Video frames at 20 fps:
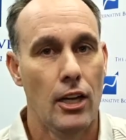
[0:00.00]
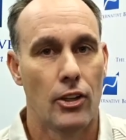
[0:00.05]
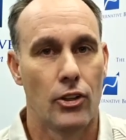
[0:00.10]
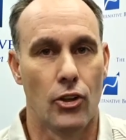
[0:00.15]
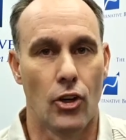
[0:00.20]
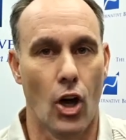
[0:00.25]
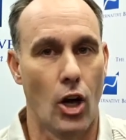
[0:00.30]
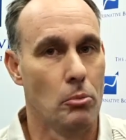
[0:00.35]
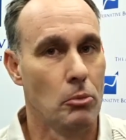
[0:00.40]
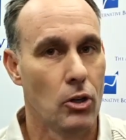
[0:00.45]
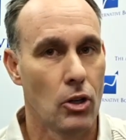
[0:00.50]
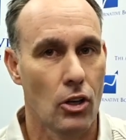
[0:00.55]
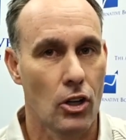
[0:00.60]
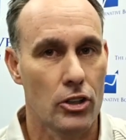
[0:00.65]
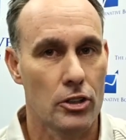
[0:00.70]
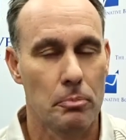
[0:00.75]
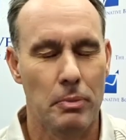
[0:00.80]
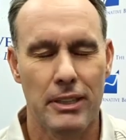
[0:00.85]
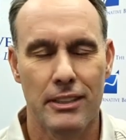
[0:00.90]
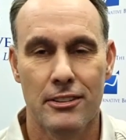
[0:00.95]
No more
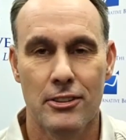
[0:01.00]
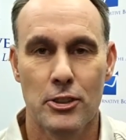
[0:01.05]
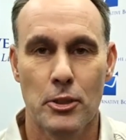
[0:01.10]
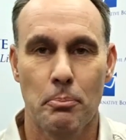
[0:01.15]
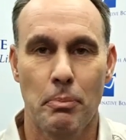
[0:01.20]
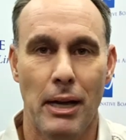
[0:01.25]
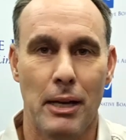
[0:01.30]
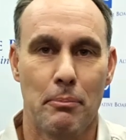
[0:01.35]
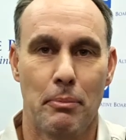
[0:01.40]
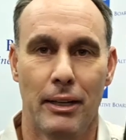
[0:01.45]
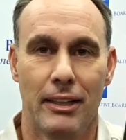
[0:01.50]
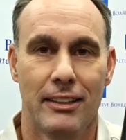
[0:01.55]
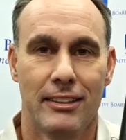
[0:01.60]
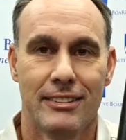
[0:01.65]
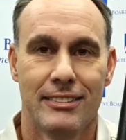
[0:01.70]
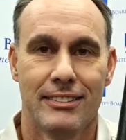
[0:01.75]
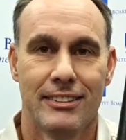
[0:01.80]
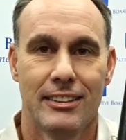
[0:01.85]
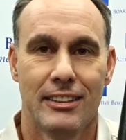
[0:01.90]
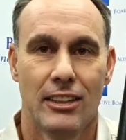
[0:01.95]
lost pieces of paper.
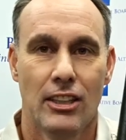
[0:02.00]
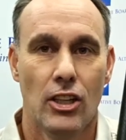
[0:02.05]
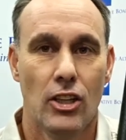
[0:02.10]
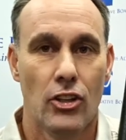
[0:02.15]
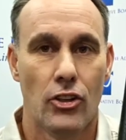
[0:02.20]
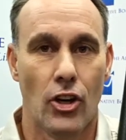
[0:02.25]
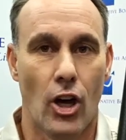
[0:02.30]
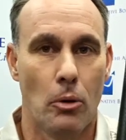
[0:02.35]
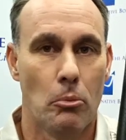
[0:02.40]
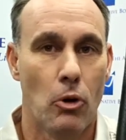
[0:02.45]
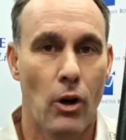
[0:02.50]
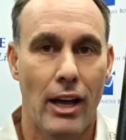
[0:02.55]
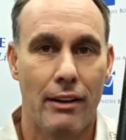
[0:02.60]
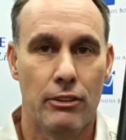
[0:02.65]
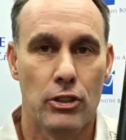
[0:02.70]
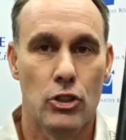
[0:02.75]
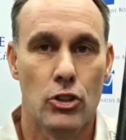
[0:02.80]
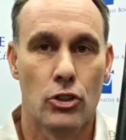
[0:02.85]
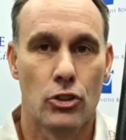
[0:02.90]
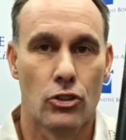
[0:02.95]
No more
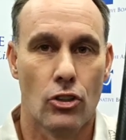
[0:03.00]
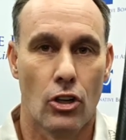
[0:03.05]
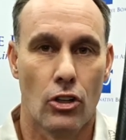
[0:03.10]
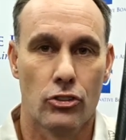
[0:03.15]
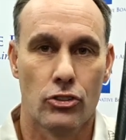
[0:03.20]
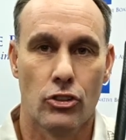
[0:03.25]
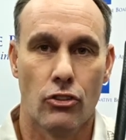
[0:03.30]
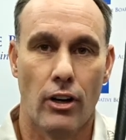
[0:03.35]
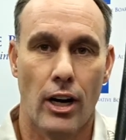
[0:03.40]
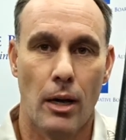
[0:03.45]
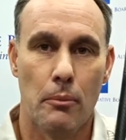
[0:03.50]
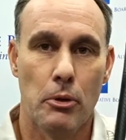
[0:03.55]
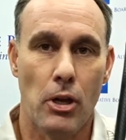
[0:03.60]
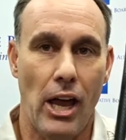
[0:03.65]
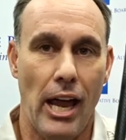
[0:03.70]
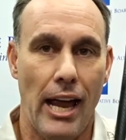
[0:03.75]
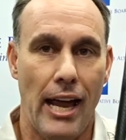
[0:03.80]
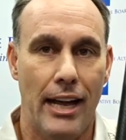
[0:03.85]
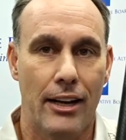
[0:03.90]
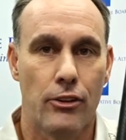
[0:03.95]
having to transcribe your
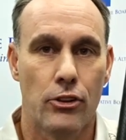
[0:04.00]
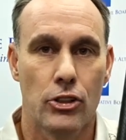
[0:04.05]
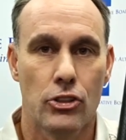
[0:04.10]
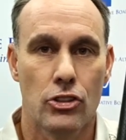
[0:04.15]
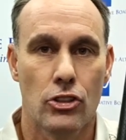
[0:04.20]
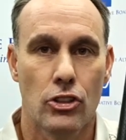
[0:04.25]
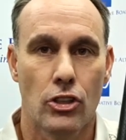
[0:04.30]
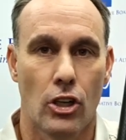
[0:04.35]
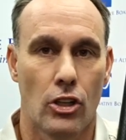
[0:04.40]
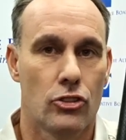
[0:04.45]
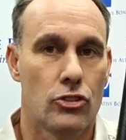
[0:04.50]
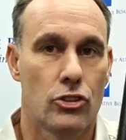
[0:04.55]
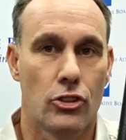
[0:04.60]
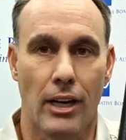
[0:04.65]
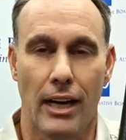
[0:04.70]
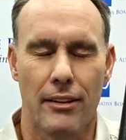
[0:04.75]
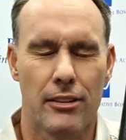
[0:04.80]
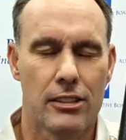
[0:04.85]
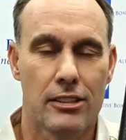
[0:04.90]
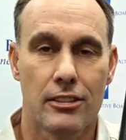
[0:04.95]
handwritten notes to
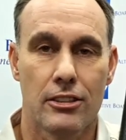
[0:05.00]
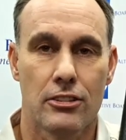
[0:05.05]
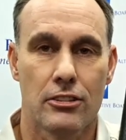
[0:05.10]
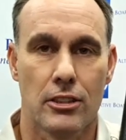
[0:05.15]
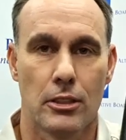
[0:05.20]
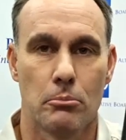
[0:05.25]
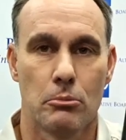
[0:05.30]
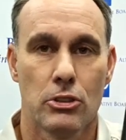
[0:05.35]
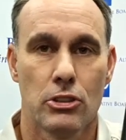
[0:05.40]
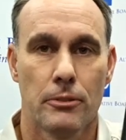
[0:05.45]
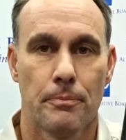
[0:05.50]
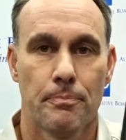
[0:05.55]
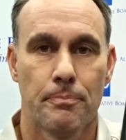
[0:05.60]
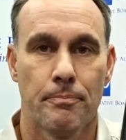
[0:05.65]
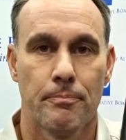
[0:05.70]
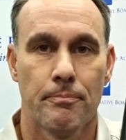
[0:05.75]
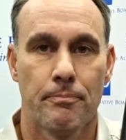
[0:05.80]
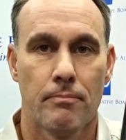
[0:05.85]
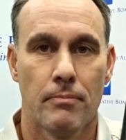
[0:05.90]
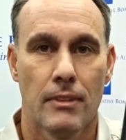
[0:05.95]
other systems.
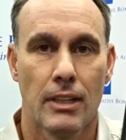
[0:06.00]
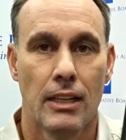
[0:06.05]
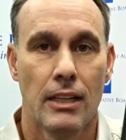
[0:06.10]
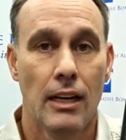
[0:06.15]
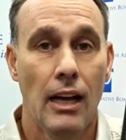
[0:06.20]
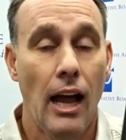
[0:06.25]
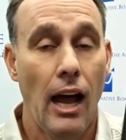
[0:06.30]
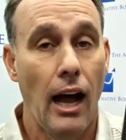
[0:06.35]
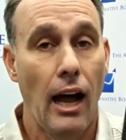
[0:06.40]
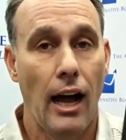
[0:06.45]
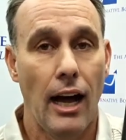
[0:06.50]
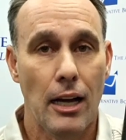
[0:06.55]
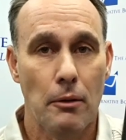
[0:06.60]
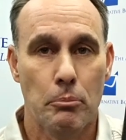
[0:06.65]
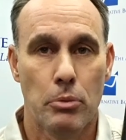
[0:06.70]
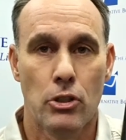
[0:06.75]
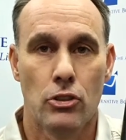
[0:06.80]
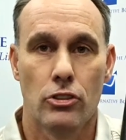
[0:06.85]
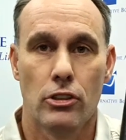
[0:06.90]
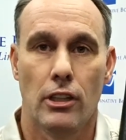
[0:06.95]
I
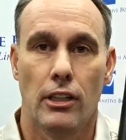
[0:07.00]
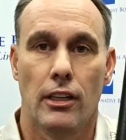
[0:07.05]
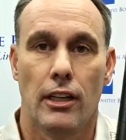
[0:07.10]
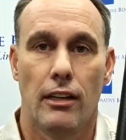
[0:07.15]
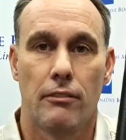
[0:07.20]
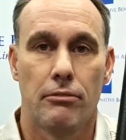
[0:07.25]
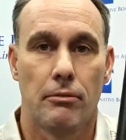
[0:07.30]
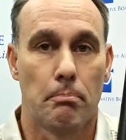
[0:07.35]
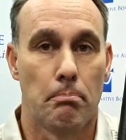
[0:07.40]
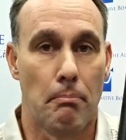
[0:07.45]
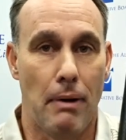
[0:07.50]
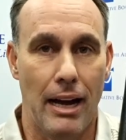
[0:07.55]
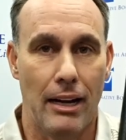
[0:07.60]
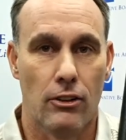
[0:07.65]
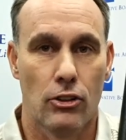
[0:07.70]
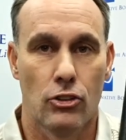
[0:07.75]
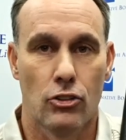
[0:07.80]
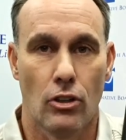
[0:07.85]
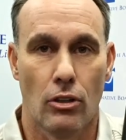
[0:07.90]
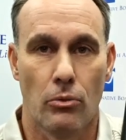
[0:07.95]
personally love
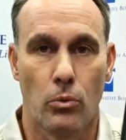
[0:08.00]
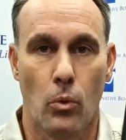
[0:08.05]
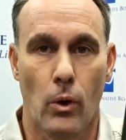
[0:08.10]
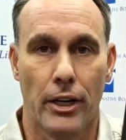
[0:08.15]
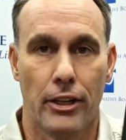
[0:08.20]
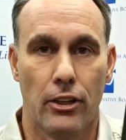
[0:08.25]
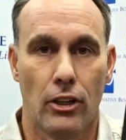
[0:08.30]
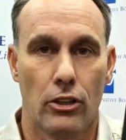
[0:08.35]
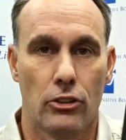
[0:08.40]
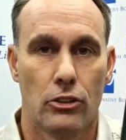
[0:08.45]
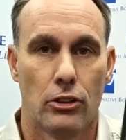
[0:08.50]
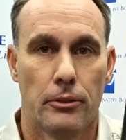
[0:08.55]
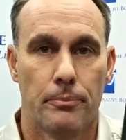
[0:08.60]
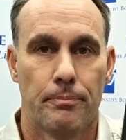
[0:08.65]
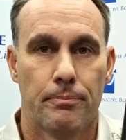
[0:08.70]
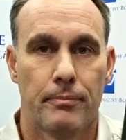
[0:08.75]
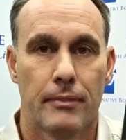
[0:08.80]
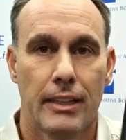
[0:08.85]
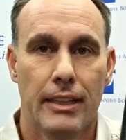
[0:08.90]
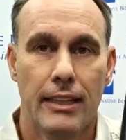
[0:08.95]
Microsoft OneNote.
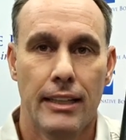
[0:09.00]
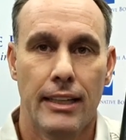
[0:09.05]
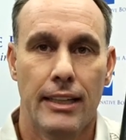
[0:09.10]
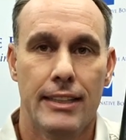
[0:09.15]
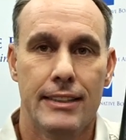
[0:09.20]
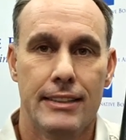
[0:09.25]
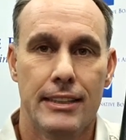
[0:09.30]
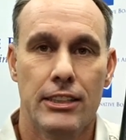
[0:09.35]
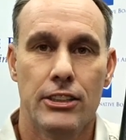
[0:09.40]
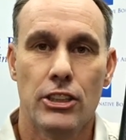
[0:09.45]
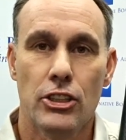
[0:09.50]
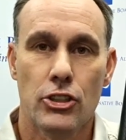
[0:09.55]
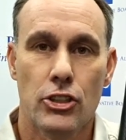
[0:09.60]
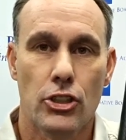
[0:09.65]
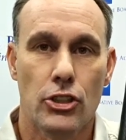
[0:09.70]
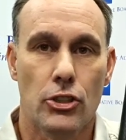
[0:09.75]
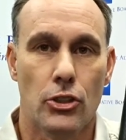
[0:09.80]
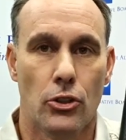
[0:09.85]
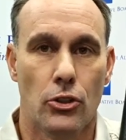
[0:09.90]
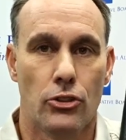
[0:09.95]
It is easy to
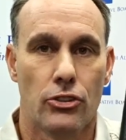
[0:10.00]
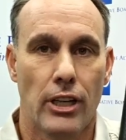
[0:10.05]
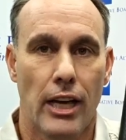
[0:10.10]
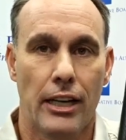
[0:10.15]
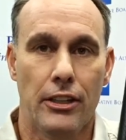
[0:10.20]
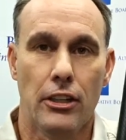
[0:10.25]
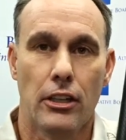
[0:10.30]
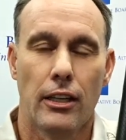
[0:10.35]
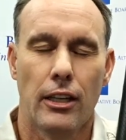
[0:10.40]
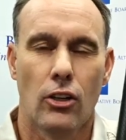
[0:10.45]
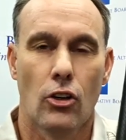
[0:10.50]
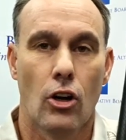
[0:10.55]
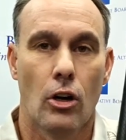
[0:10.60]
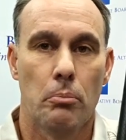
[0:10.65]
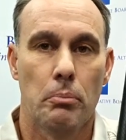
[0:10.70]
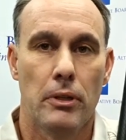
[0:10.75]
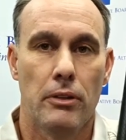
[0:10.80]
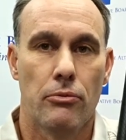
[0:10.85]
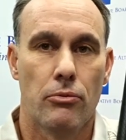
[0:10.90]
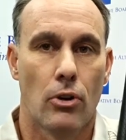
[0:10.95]
use and you can
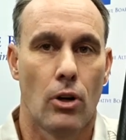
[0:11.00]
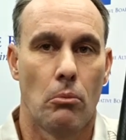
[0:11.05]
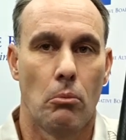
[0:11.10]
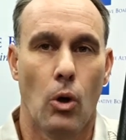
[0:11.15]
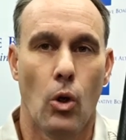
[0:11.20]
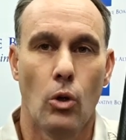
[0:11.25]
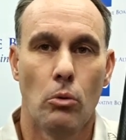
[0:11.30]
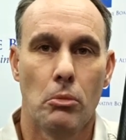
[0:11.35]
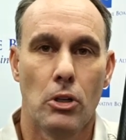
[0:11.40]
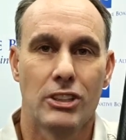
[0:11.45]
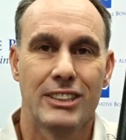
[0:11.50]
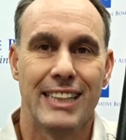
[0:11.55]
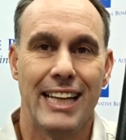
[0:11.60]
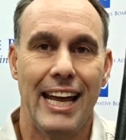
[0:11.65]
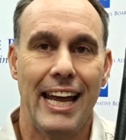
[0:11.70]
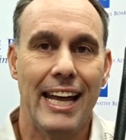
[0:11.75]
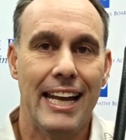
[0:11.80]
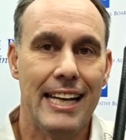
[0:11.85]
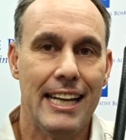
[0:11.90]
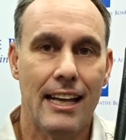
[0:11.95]
copy from almost
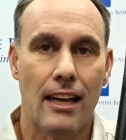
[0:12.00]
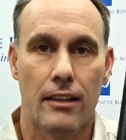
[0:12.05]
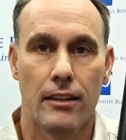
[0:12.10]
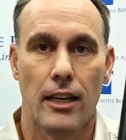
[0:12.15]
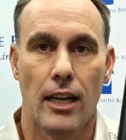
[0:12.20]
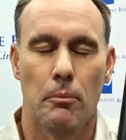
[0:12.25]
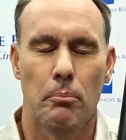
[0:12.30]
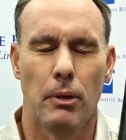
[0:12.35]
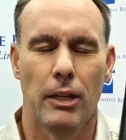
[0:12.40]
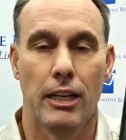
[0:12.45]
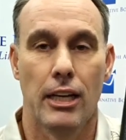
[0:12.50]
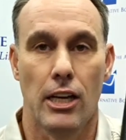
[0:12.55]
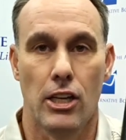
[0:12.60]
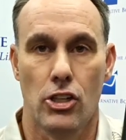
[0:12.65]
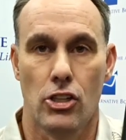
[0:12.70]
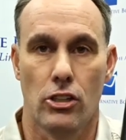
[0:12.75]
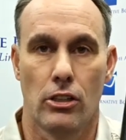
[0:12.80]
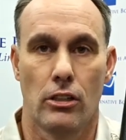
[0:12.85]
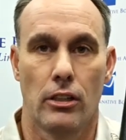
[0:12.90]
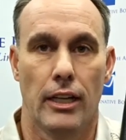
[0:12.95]
any other
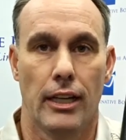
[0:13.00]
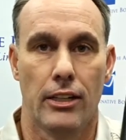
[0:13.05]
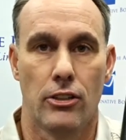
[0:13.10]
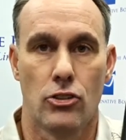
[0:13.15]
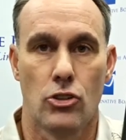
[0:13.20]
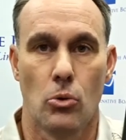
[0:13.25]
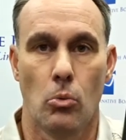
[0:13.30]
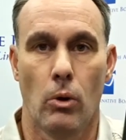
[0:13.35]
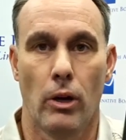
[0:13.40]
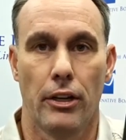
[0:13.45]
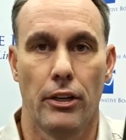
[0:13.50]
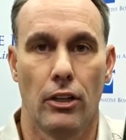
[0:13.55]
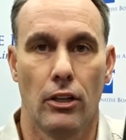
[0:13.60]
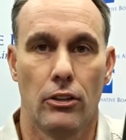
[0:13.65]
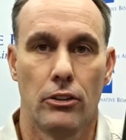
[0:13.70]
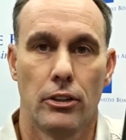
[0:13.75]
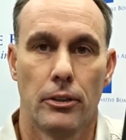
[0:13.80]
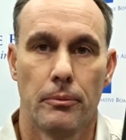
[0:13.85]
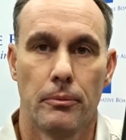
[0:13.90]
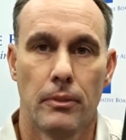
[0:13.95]
application into
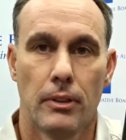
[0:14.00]
OneNote.